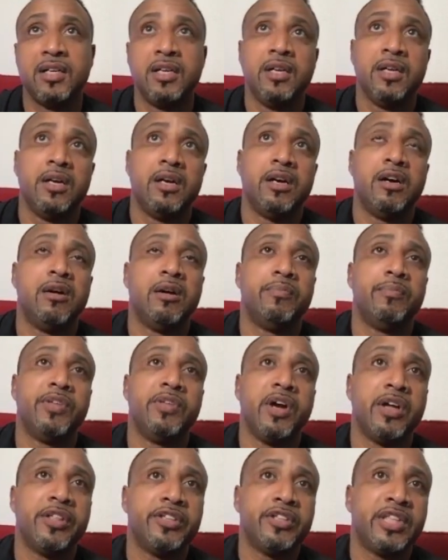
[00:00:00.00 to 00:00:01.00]
The
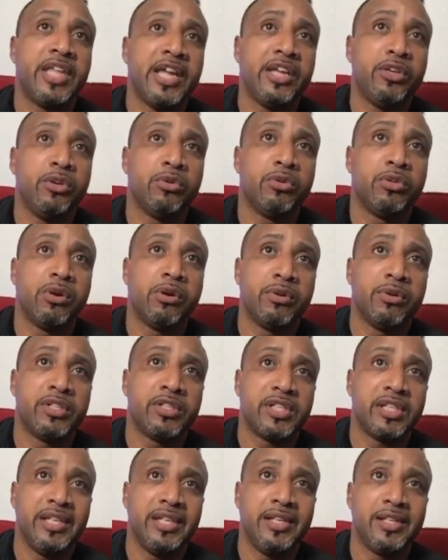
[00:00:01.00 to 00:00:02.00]
other thing you'll notice
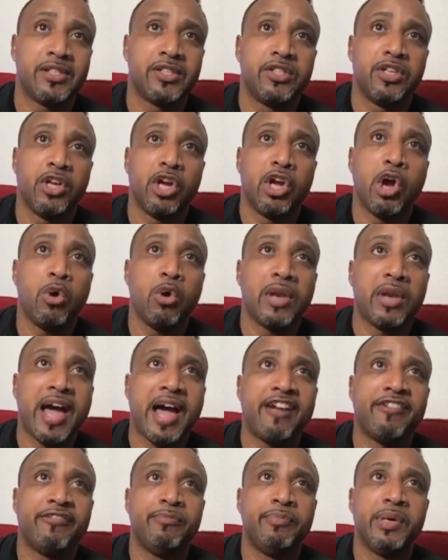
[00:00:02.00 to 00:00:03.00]
is the go
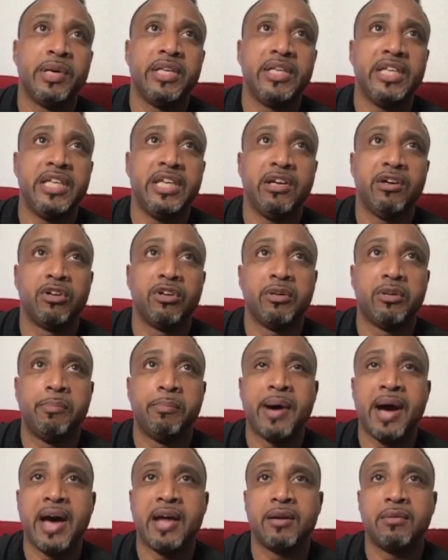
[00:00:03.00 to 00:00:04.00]
live button here on the
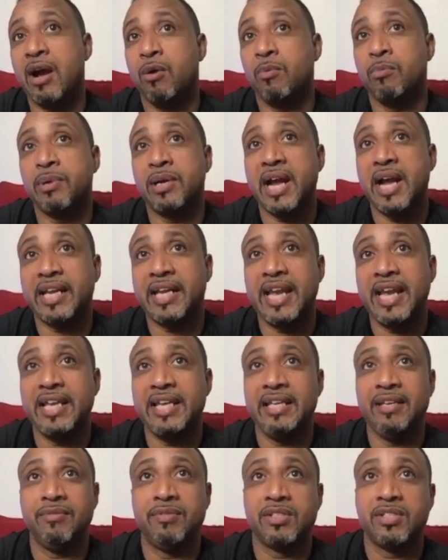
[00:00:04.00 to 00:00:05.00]
bottom, but I can't
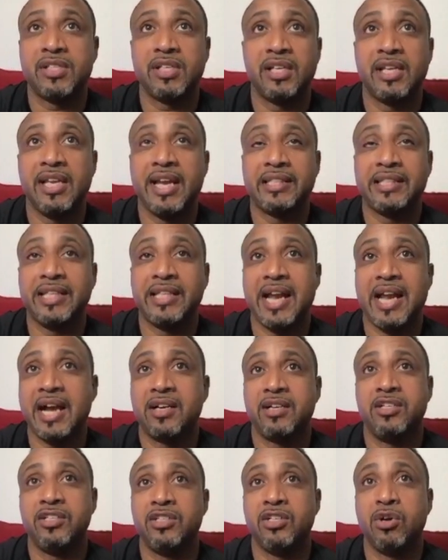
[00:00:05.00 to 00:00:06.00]
even select that. I
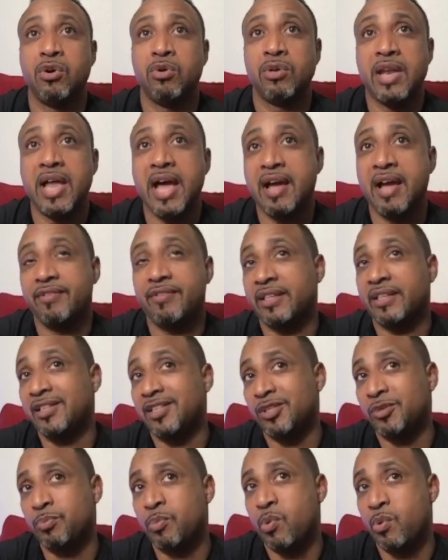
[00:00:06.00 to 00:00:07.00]
couldn't go live at this
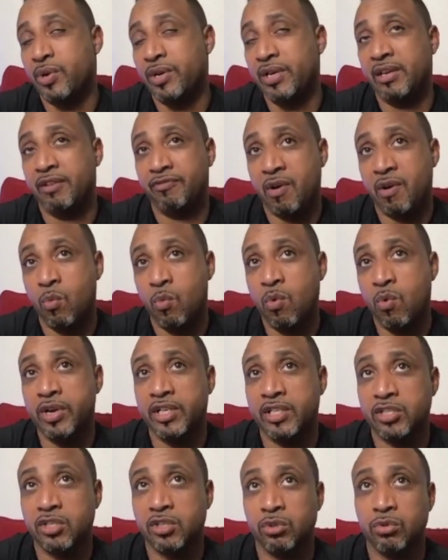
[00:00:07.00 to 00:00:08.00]
point if I wanted
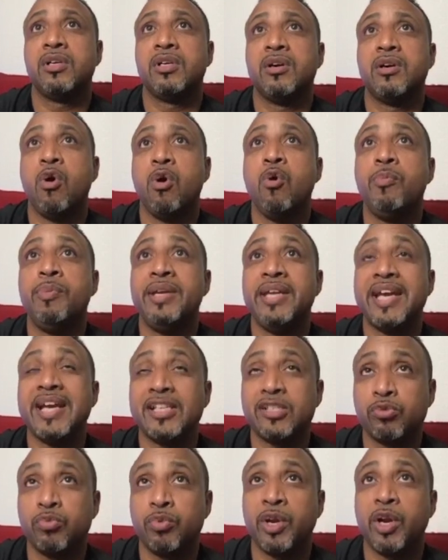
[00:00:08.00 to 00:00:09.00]
to. OBS
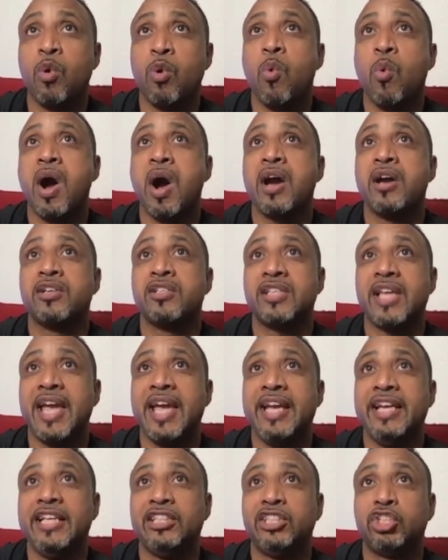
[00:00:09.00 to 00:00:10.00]
requires a
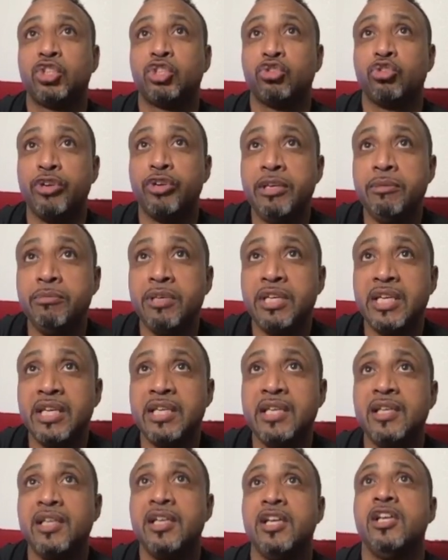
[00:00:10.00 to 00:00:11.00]
stream key,
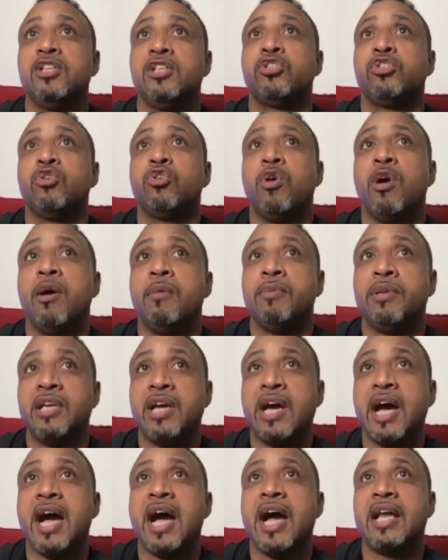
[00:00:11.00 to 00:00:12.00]
so I'm gonna
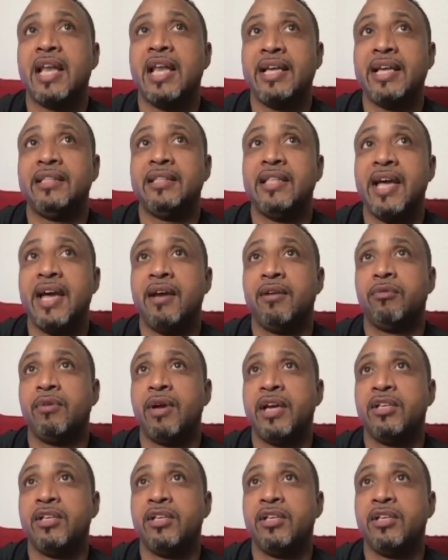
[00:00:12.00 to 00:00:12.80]
highlight that, right?